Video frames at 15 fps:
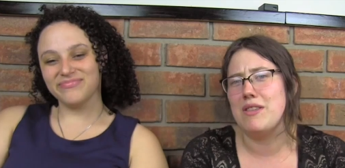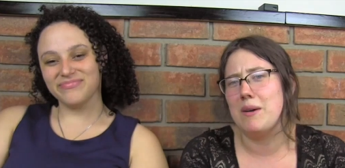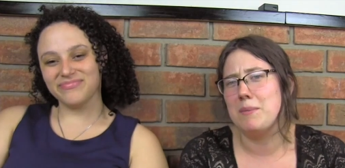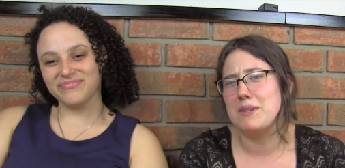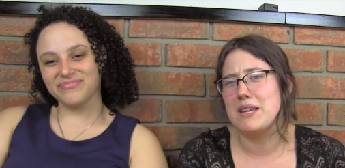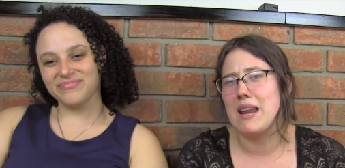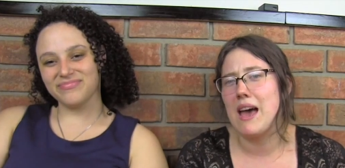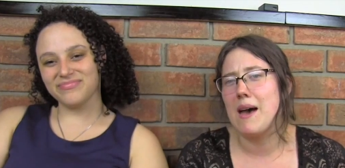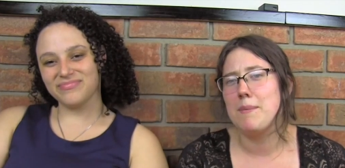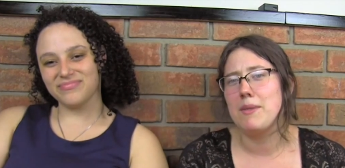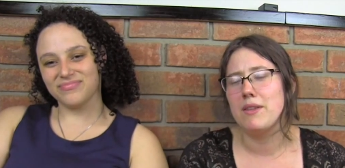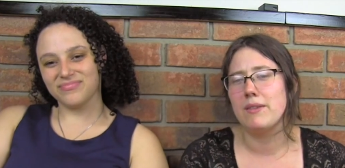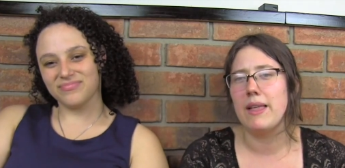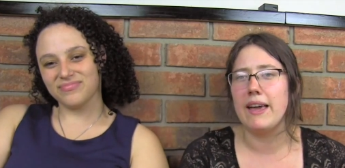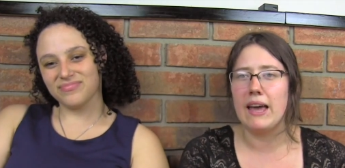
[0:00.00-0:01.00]
Speaker 1: you think was gonna happen?
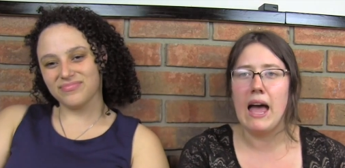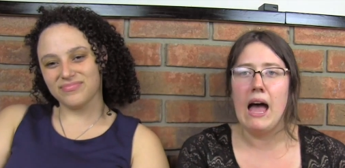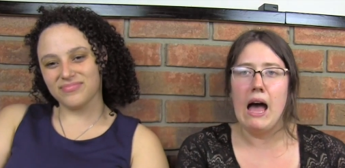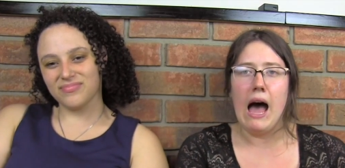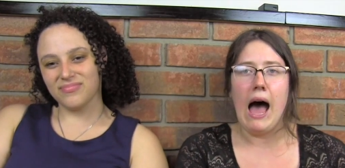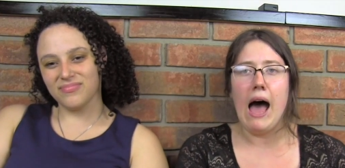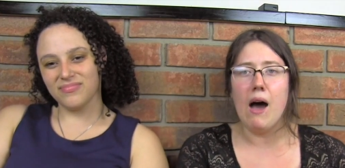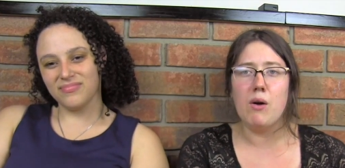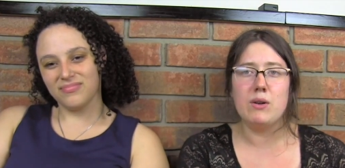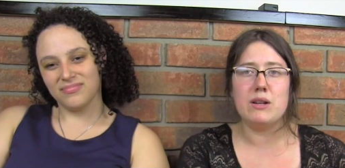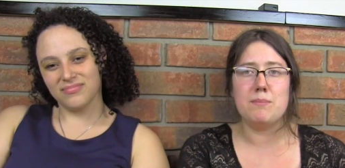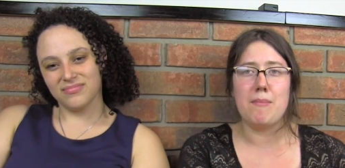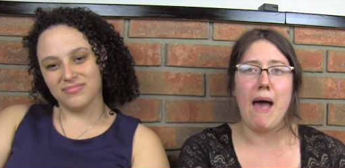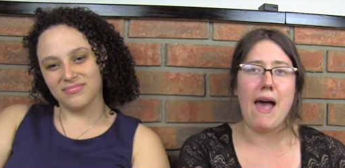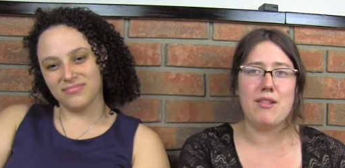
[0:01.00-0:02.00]
They're like, how
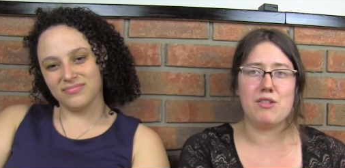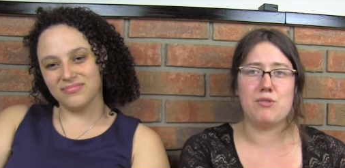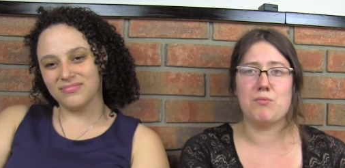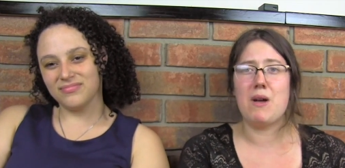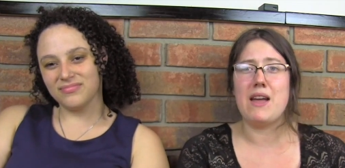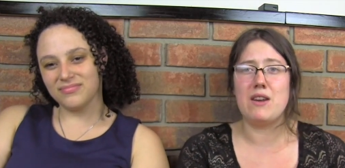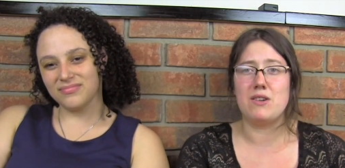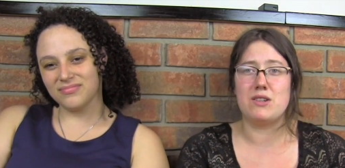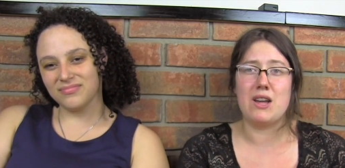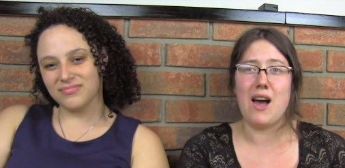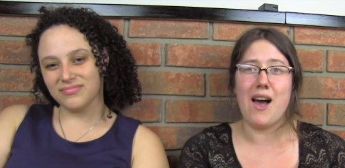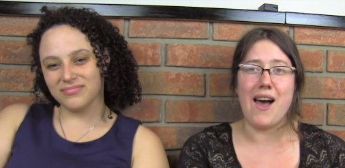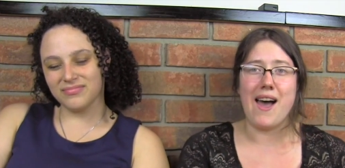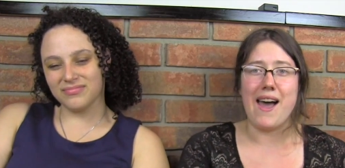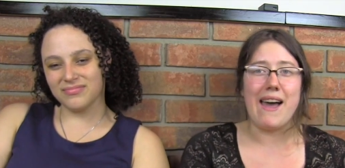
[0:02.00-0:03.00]
did Mance Raynor
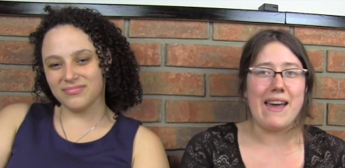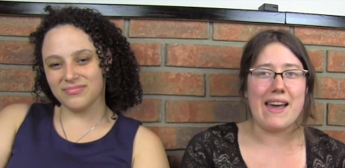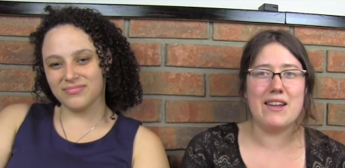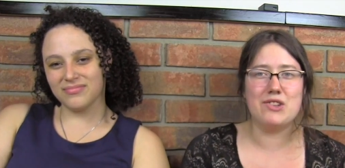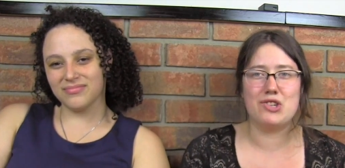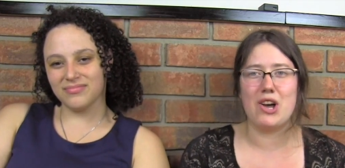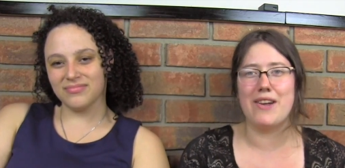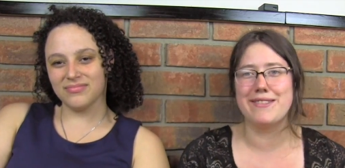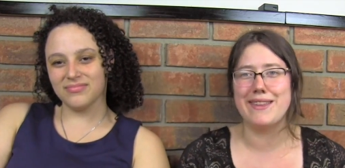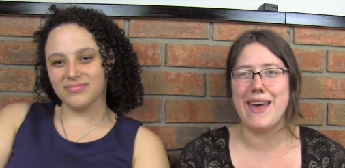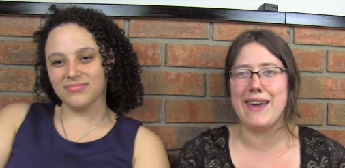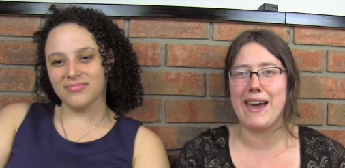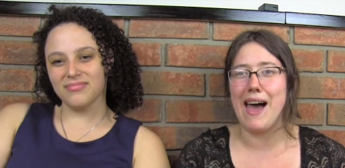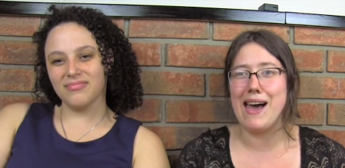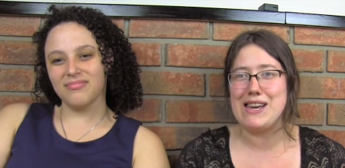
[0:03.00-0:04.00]
die? And Jon's
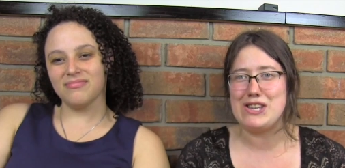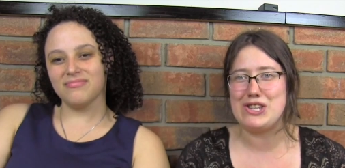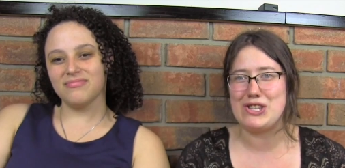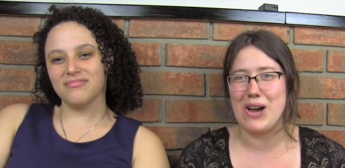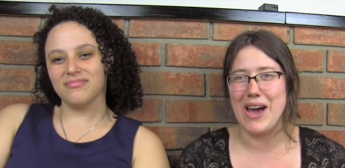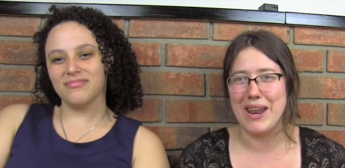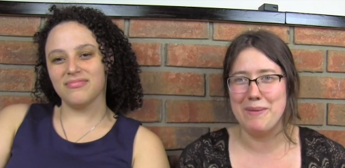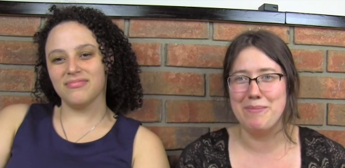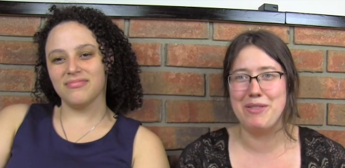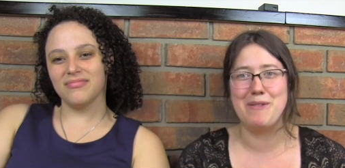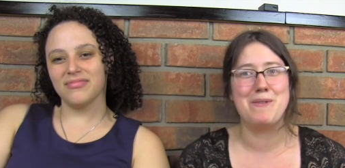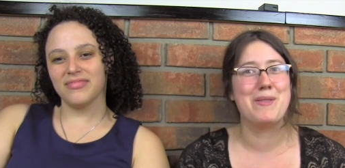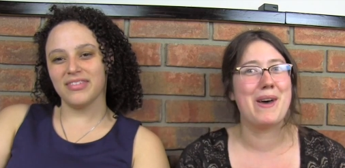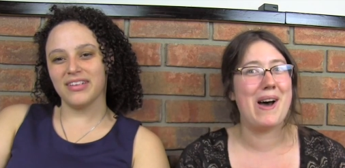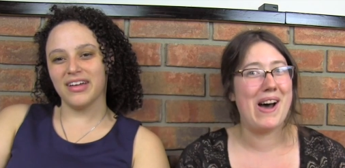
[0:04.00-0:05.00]
like, I shot him
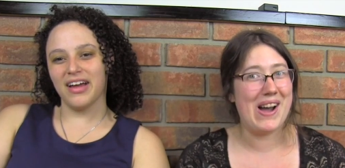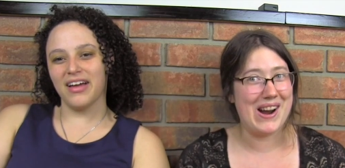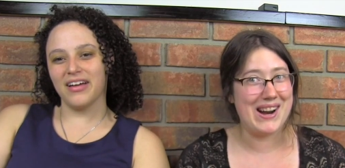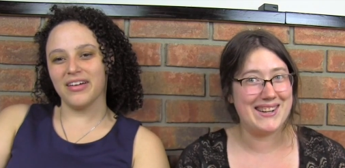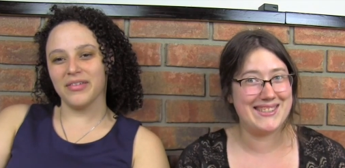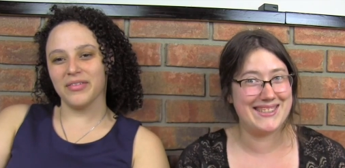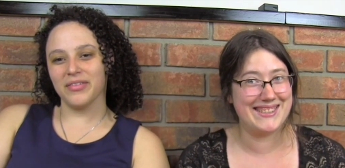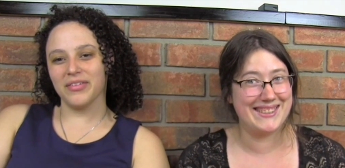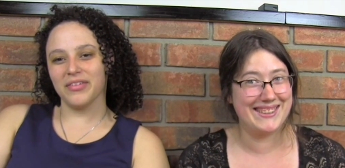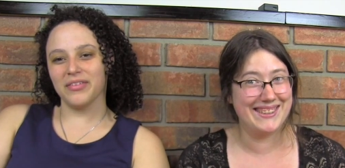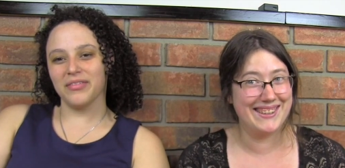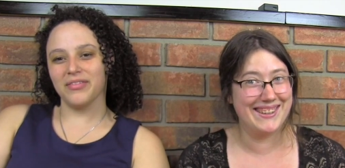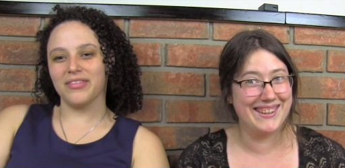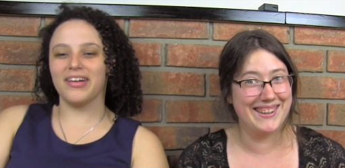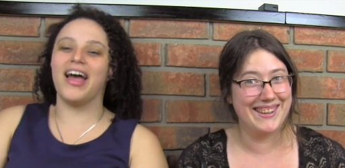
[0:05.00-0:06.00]
through the heart.
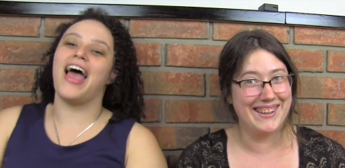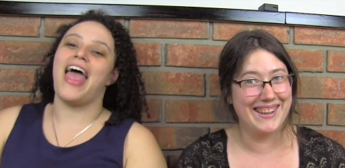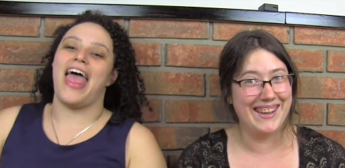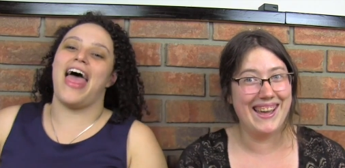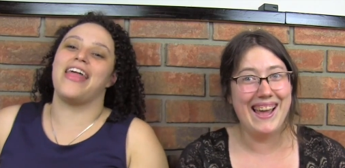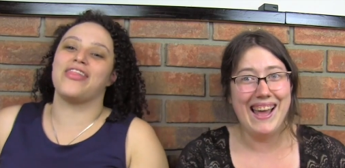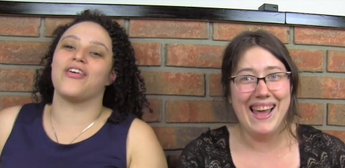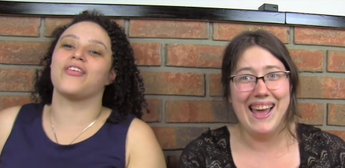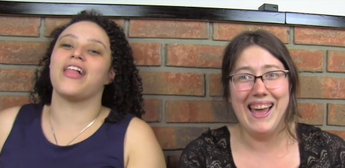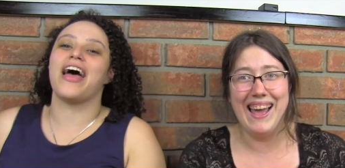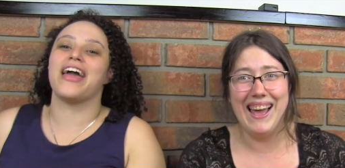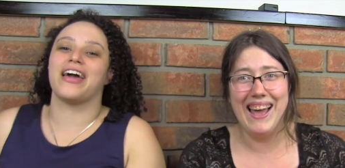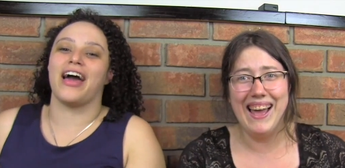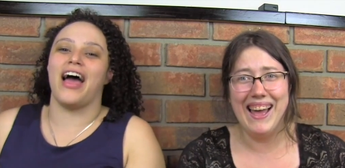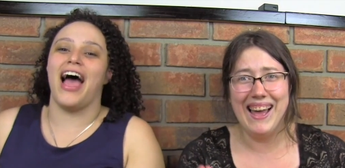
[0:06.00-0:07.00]
And they're
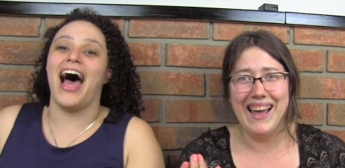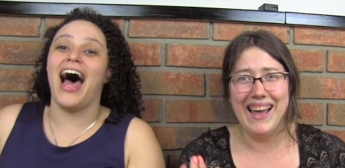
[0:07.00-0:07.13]
like,